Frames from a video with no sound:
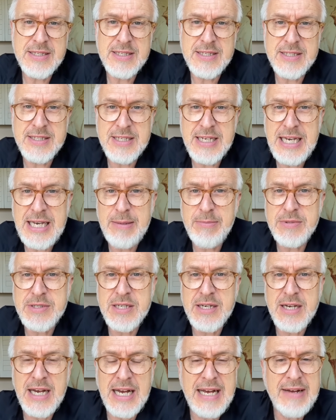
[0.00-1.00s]
seem
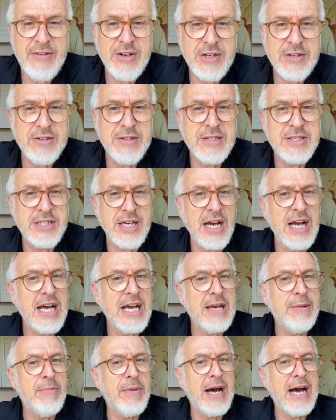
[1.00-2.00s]
to have a good
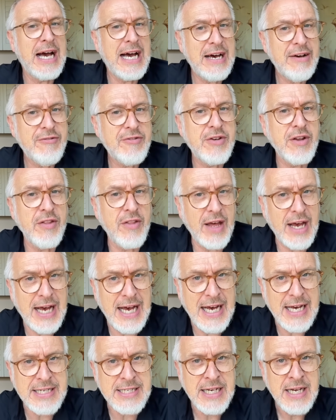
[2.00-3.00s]
time after
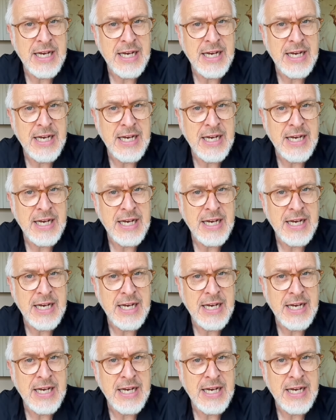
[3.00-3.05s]
that.